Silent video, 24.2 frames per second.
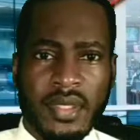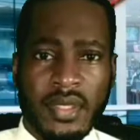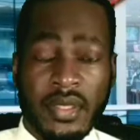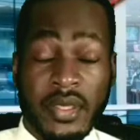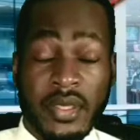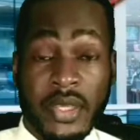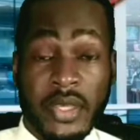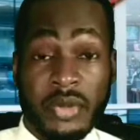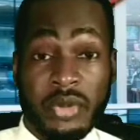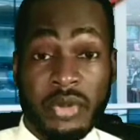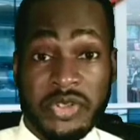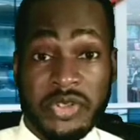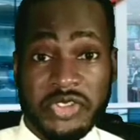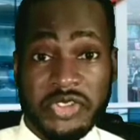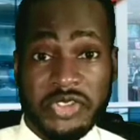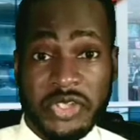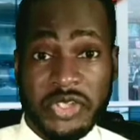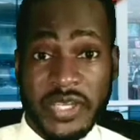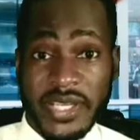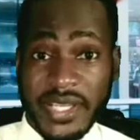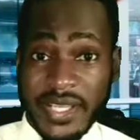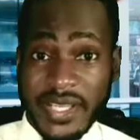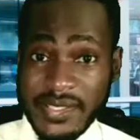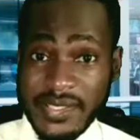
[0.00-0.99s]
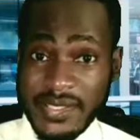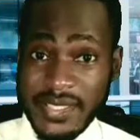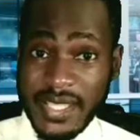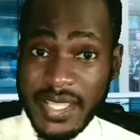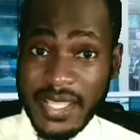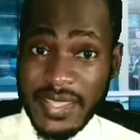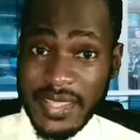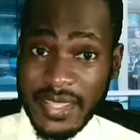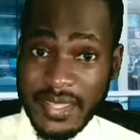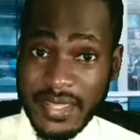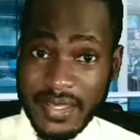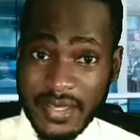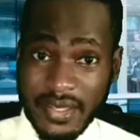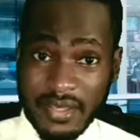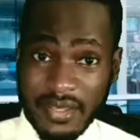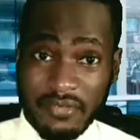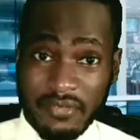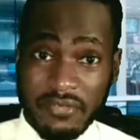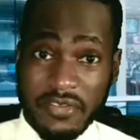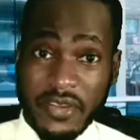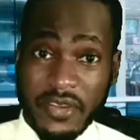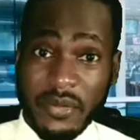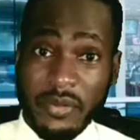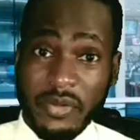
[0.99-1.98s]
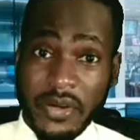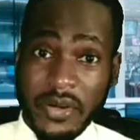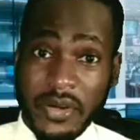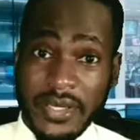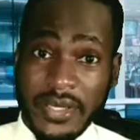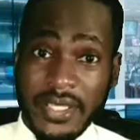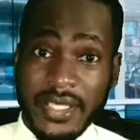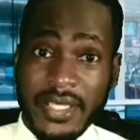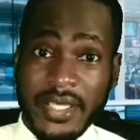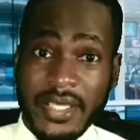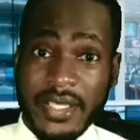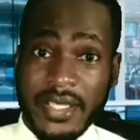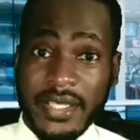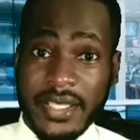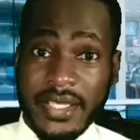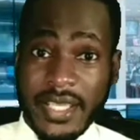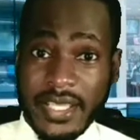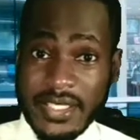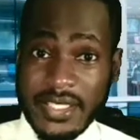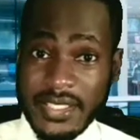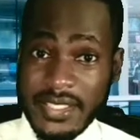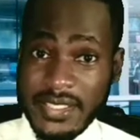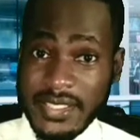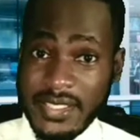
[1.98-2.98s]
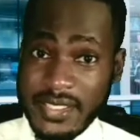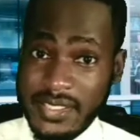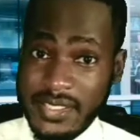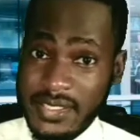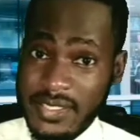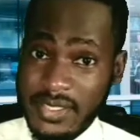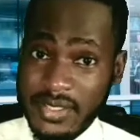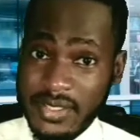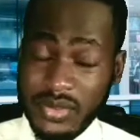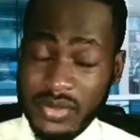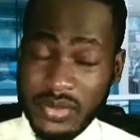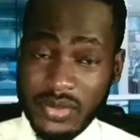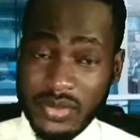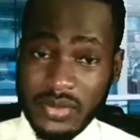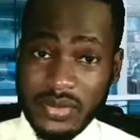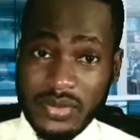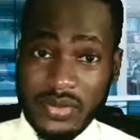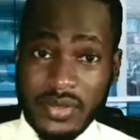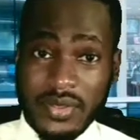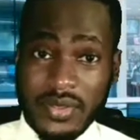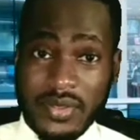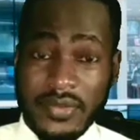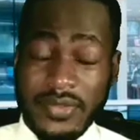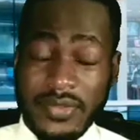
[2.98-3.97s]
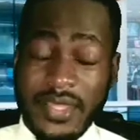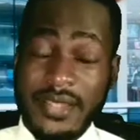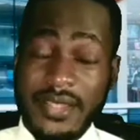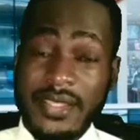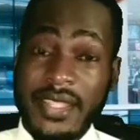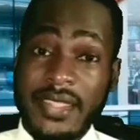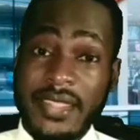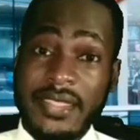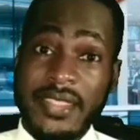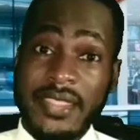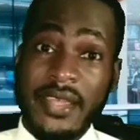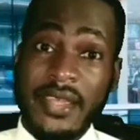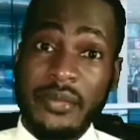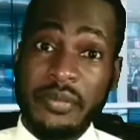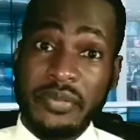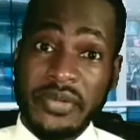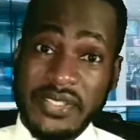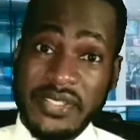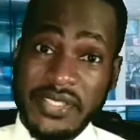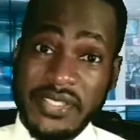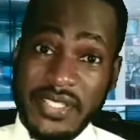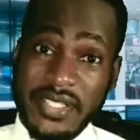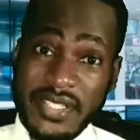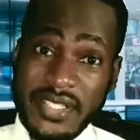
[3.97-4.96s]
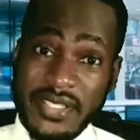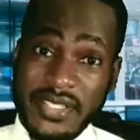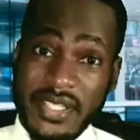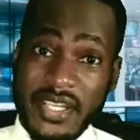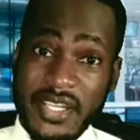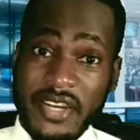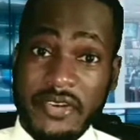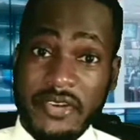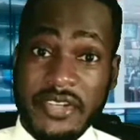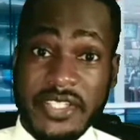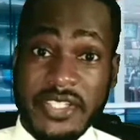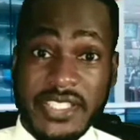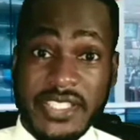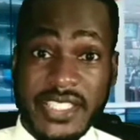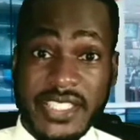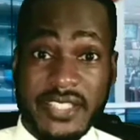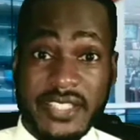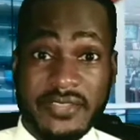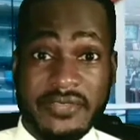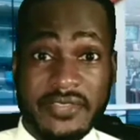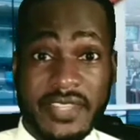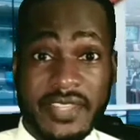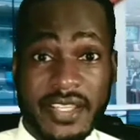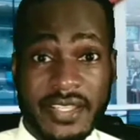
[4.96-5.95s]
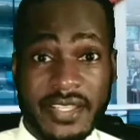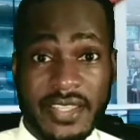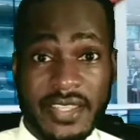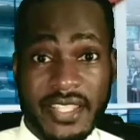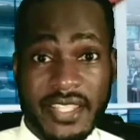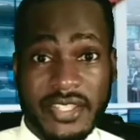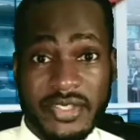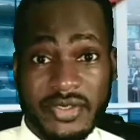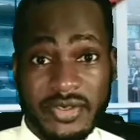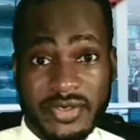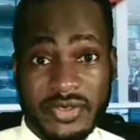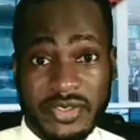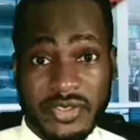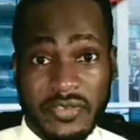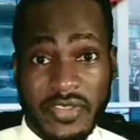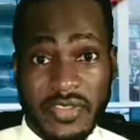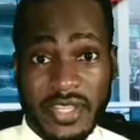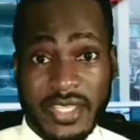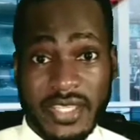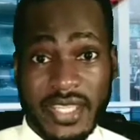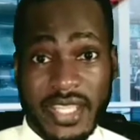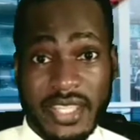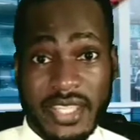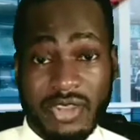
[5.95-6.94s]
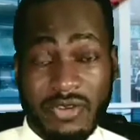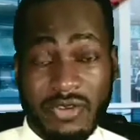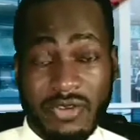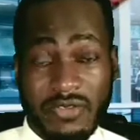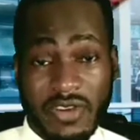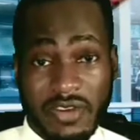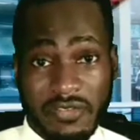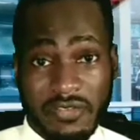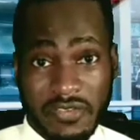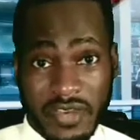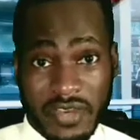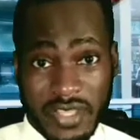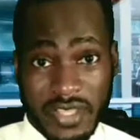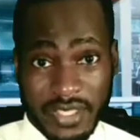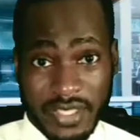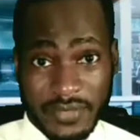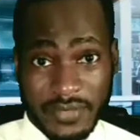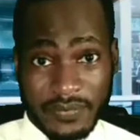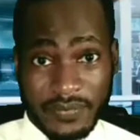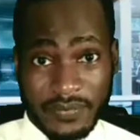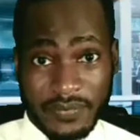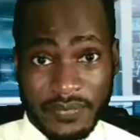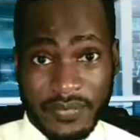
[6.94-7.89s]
It was during a stay there in February 1962 that the then princess received the news of the death of her father,